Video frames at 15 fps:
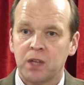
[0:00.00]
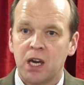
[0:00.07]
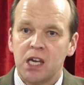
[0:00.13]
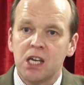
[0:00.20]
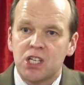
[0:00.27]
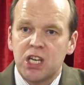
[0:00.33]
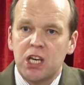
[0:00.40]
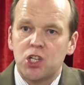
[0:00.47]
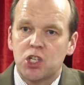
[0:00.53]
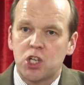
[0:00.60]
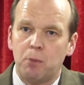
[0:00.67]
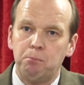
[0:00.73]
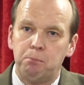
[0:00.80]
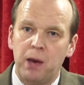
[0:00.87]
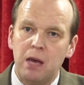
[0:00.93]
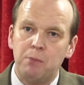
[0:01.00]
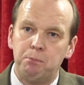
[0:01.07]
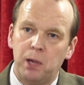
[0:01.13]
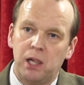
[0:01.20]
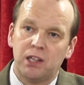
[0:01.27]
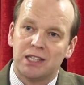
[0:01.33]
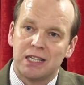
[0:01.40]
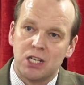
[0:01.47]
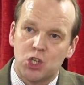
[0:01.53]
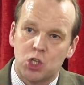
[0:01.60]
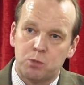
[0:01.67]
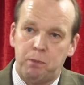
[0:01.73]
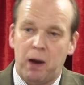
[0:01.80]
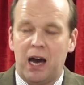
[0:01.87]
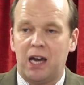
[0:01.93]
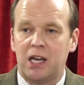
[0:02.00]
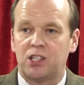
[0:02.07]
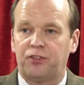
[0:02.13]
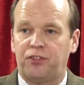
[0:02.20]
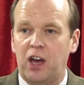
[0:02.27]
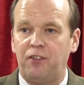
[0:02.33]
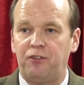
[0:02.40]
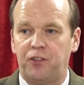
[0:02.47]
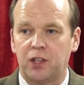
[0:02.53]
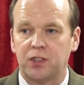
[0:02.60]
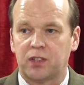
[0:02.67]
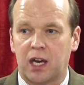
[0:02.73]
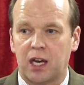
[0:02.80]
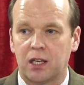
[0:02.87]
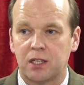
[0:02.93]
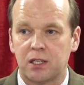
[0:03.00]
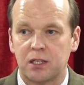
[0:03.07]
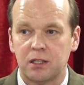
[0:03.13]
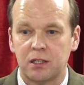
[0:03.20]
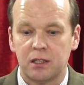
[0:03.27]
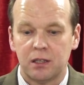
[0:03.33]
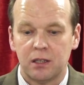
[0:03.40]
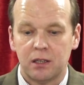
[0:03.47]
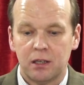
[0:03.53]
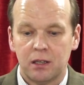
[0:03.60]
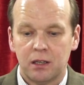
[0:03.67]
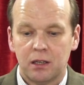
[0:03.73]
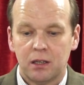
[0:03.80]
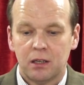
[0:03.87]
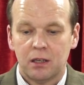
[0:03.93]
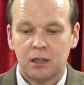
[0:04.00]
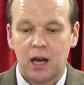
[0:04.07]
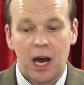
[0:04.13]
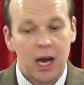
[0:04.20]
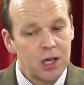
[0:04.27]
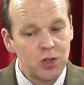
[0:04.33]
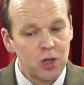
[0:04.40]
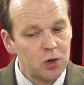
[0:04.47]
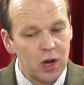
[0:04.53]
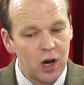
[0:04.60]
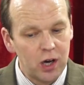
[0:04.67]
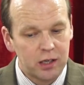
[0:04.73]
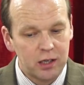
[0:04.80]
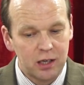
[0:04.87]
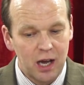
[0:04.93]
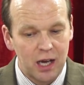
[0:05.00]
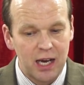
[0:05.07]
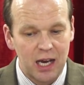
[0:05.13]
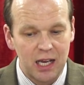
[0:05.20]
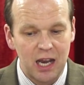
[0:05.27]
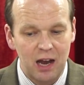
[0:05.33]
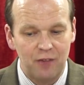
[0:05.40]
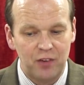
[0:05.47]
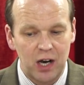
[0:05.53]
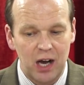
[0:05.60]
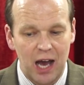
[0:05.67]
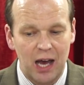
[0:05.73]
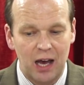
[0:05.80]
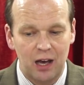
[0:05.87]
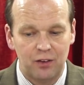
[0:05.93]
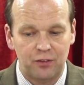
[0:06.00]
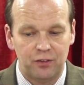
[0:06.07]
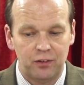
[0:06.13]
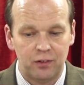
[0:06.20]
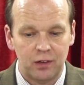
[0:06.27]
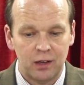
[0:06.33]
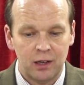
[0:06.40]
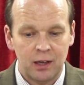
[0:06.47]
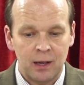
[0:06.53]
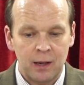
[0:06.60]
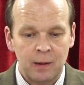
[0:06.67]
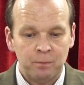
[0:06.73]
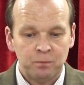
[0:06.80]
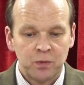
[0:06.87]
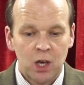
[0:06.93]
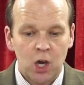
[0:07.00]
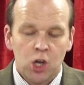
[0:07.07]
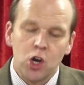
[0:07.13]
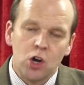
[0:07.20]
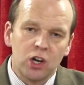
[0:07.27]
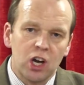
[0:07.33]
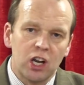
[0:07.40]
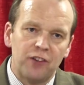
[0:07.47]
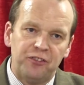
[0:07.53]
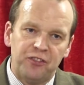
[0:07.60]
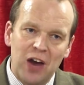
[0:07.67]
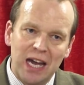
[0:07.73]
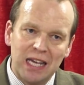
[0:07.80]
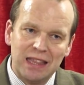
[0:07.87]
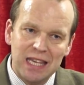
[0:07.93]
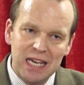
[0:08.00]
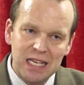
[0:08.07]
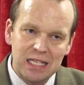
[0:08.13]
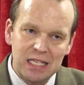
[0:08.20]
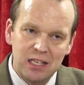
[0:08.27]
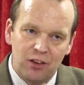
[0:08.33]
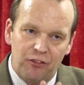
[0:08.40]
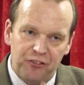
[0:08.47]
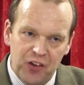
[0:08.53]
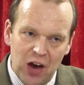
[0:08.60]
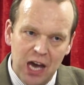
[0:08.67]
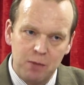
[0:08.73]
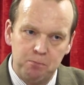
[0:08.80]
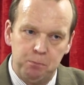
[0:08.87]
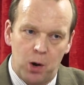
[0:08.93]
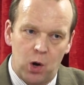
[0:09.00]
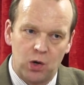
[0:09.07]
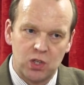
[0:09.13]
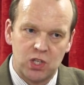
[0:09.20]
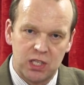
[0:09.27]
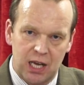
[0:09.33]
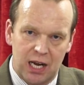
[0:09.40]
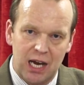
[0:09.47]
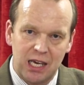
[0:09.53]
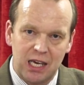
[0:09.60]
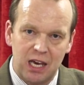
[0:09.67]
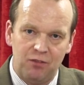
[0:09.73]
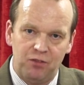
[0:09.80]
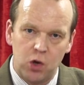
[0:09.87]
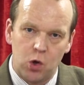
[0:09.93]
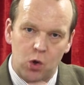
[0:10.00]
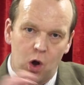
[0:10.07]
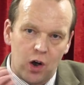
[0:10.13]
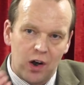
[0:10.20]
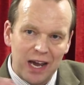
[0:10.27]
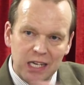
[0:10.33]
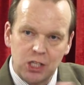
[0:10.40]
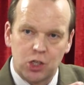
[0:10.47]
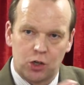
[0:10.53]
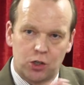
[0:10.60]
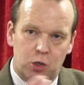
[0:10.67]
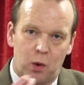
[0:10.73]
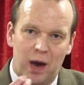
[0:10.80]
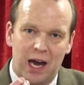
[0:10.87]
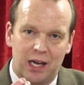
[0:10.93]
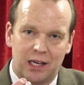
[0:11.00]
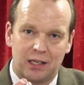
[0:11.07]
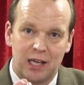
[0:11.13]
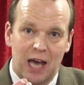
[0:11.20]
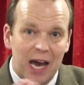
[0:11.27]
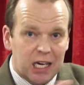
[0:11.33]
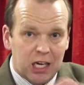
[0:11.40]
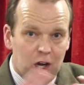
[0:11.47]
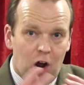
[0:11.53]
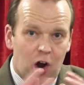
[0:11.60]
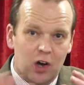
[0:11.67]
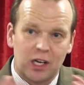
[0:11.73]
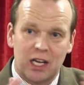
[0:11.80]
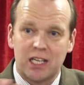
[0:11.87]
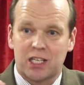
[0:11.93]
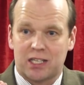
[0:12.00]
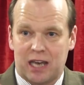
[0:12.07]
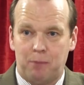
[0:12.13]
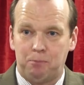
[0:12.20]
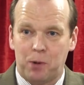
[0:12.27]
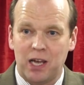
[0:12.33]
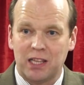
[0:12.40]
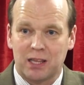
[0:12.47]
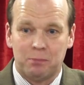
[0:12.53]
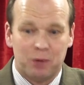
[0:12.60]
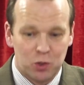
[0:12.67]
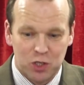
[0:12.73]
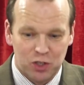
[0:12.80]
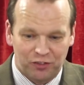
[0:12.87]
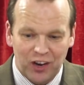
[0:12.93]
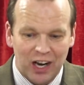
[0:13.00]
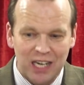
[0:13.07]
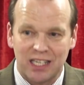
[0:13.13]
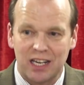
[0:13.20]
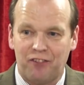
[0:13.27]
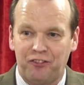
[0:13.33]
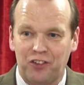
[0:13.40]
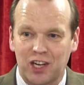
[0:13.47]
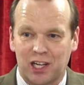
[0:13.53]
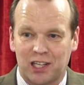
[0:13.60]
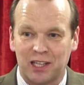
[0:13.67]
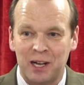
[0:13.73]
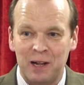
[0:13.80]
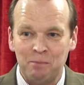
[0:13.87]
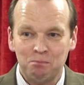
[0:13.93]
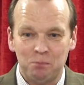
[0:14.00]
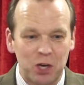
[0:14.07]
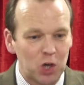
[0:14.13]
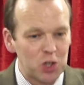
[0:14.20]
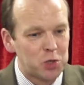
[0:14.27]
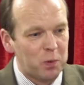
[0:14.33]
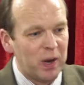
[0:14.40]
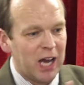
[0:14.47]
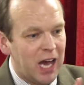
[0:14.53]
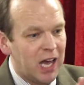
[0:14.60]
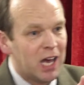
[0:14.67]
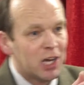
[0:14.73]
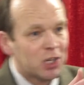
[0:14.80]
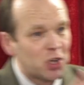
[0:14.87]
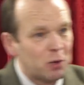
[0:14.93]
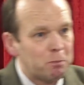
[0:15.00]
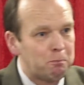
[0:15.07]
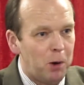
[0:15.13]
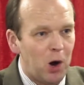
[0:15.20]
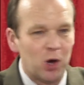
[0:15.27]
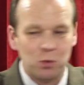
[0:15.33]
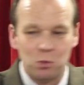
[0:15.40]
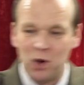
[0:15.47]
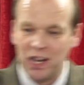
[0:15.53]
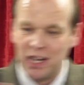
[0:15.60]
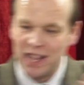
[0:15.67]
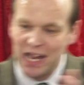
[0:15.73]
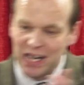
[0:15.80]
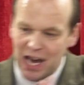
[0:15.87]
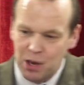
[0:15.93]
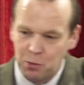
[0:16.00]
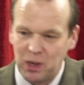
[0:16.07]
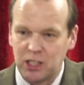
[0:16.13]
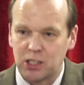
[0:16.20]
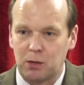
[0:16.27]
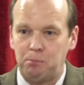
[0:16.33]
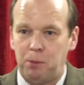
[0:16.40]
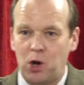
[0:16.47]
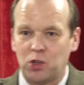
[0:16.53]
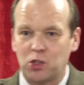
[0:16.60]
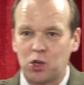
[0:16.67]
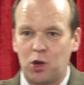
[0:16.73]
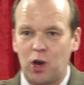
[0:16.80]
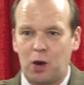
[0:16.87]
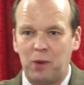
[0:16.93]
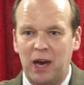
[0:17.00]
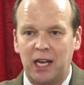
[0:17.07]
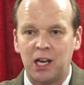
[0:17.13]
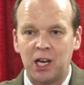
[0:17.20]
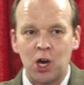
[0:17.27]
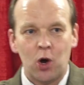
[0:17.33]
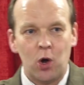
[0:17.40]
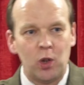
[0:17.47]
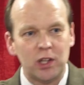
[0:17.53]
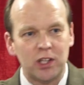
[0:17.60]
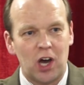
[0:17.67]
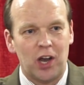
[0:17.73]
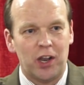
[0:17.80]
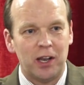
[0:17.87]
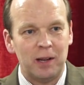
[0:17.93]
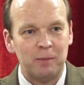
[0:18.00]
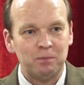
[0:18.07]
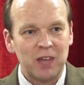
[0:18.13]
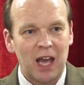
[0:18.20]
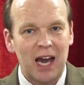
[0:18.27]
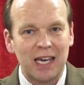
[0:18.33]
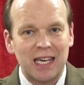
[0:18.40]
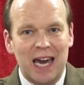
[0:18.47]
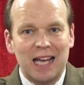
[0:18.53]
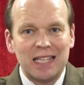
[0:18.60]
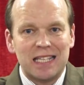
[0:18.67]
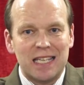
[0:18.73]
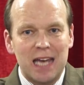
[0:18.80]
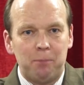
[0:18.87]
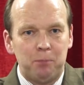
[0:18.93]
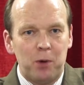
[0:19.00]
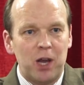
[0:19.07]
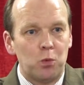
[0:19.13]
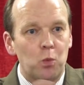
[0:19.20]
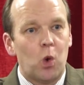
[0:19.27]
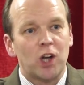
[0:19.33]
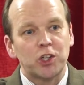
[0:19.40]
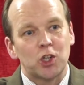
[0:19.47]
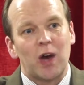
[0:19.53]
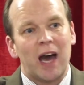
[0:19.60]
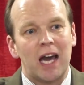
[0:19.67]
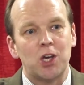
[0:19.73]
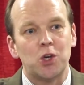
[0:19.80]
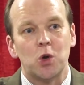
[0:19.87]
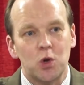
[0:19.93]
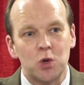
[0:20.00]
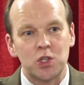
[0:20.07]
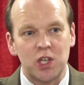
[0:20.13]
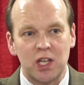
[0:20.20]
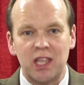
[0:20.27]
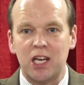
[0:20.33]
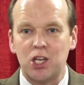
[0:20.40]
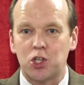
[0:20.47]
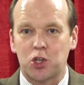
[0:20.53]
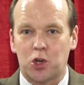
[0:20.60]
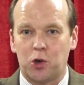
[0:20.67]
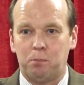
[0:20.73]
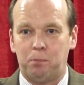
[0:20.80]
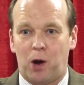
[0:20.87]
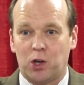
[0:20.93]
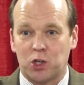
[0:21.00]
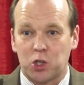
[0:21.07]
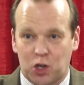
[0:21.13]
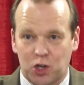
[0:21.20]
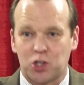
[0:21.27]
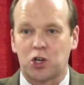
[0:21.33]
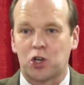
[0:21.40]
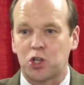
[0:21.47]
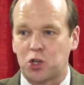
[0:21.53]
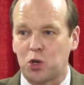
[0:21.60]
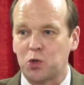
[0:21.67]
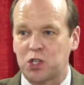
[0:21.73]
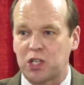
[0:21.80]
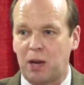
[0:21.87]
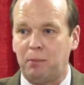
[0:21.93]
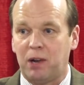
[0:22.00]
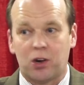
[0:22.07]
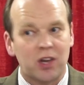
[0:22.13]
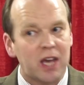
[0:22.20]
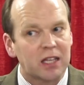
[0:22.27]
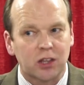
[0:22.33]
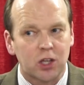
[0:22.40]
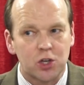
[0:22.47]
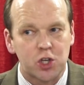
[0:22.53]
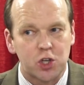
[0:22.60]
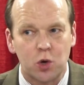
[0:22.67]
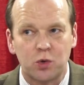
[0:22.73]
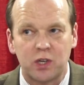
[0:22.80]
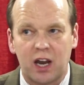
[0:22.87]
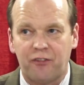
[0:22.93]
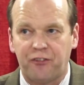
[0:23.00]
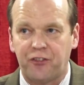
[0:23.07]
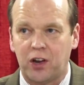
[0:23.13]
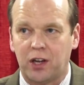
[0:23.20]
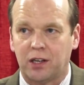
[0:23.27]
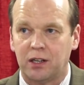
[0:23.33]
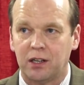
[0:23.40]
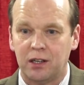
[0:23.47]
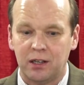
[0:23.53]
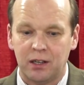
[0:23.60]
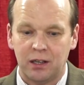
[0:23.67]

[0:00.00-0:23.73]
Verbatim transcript: You see, some people despise faithful things. I do not, and I never have. You're going to find these five points that I give you are intertwined. I can hardly separate them. It was very difficult because when I done point one, then I went to point two. I went, hold on, I can't separate. What do I use in these two points? Because they're so similar, yet they're so different.